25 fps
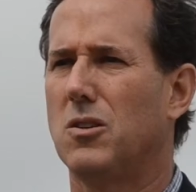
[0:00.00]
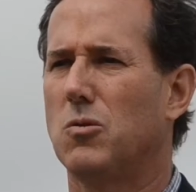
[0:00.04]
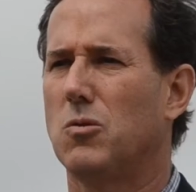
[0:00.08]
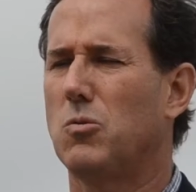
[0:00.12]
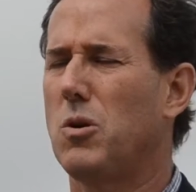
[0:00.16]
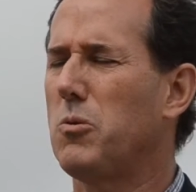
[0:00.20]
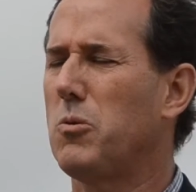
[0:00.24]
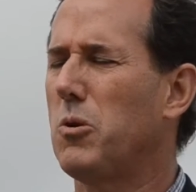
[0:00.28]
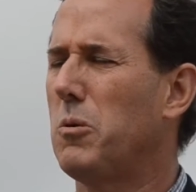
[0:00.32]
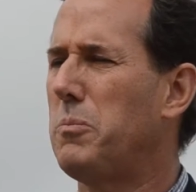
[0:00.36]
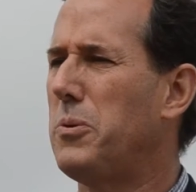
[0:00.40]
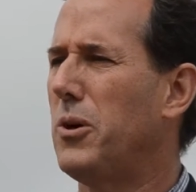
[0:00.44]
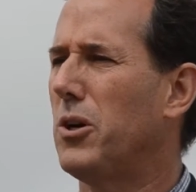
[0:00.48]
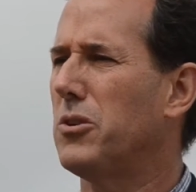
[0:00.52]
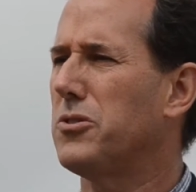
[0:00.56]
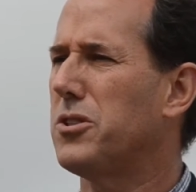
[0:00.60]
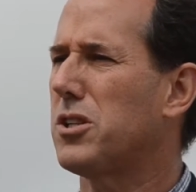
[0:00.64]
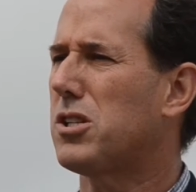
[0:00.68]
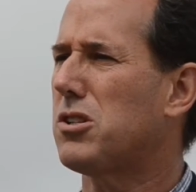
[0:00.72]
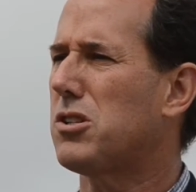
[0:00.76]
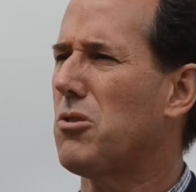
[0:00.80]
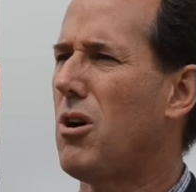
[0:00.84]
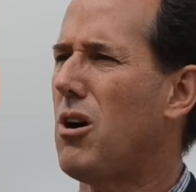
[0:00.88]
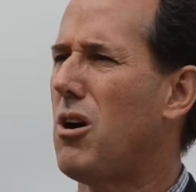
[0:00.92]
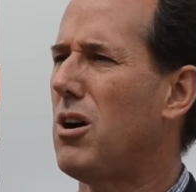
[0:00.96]
We will build
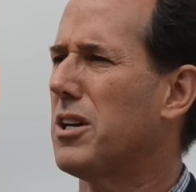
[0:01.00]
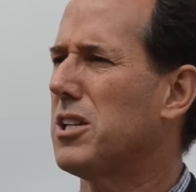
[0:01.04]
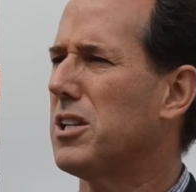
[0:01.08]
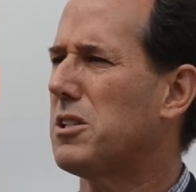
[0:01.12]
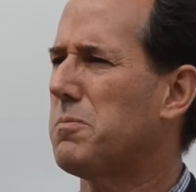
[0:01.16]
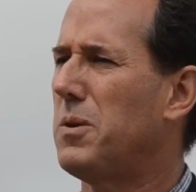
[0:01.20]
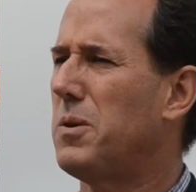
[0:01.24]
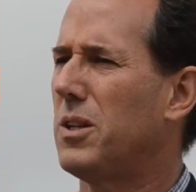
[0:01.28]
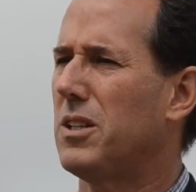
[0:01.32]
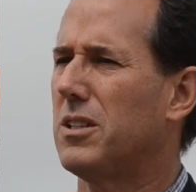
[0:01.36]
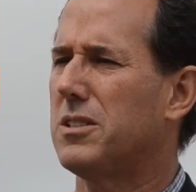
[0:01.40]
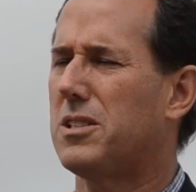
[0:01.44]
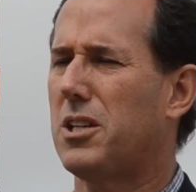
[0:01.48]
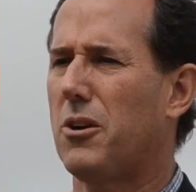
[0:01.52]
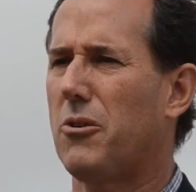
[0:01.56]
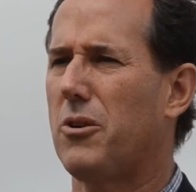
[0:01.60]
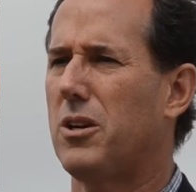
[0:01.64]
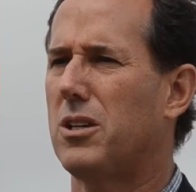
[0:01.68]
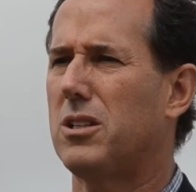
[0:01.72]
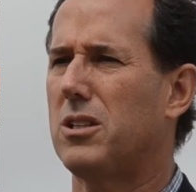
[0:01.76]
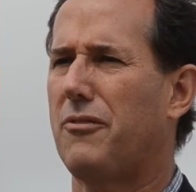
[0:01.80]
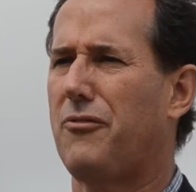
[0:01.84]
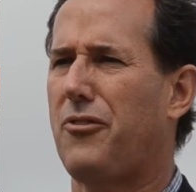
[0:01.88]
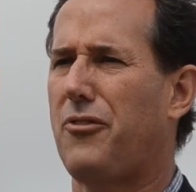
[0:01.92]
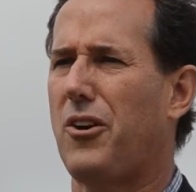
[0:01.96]
the strongest
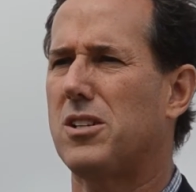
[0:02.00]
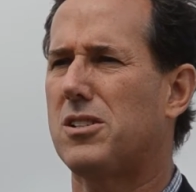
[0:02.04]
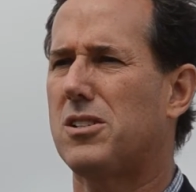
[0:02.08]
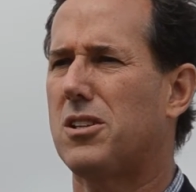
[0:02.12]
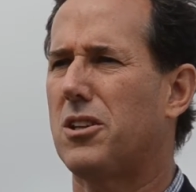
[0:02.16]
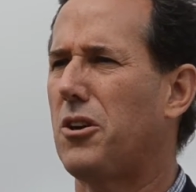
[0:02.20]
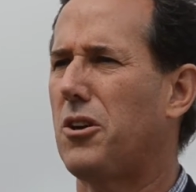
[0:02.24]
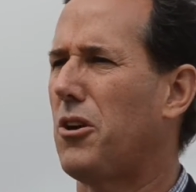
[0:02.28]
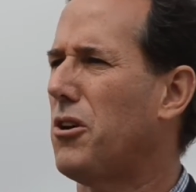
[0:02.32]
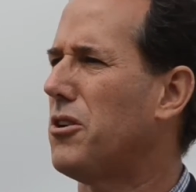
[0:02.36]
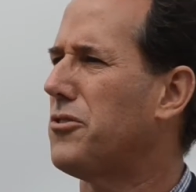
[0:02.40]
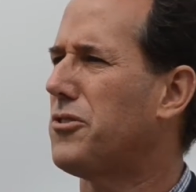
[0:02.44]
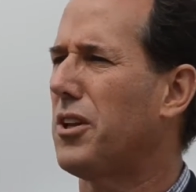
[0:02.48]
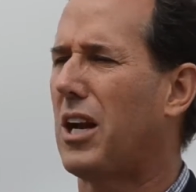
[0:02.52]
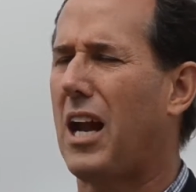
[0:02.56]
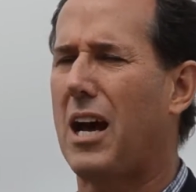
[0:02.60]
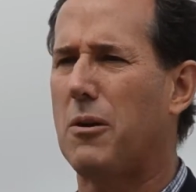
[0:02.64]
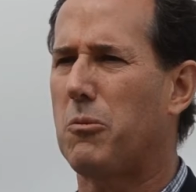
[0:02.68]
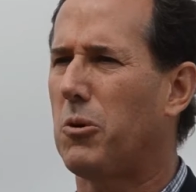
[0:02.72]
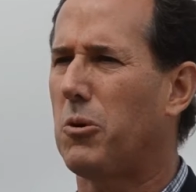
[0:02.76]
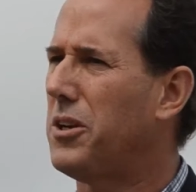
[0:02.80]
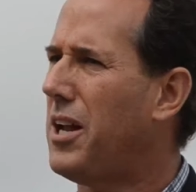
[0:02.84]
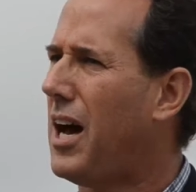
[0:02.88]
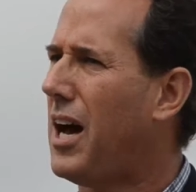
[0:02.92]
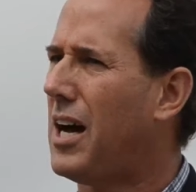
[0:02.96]
military on the face of the earth, and I
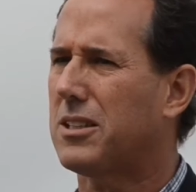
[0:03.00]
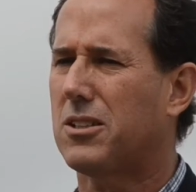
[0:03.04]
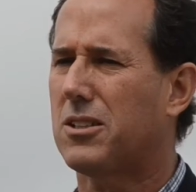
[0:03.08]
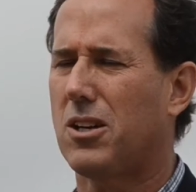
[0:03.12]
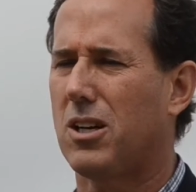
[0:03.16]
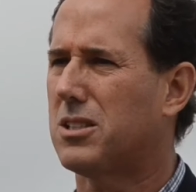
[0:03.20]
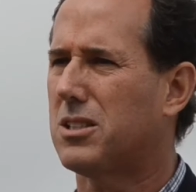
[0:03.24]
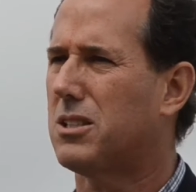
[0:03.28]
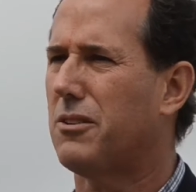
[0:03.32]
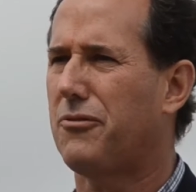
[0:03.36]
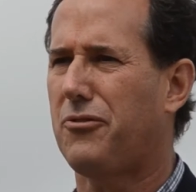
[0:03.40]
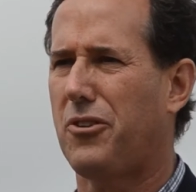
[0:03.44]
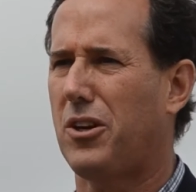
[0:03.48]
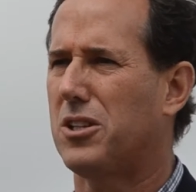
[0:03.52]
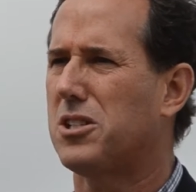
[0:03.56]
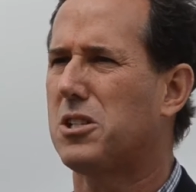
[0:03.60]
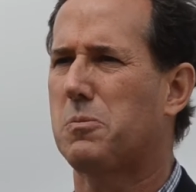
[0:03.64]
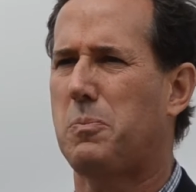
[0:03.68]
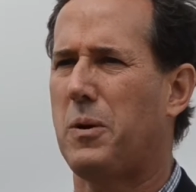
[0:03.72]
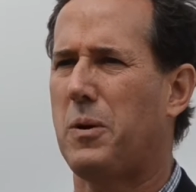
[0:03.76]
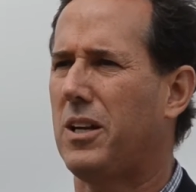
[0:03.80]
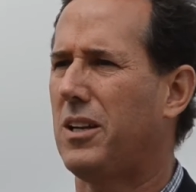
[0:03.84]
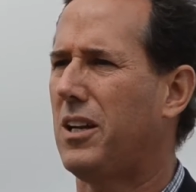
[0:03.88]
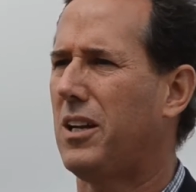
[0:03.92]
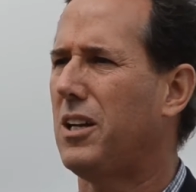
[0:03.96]
will not cut defense
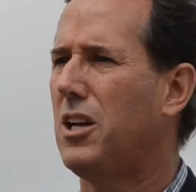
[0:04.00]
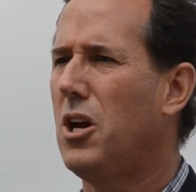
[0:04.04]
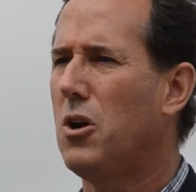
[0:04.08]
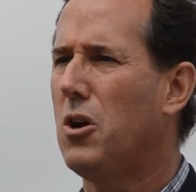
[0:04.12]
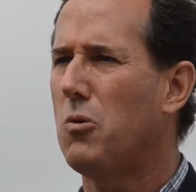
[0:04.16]
spending.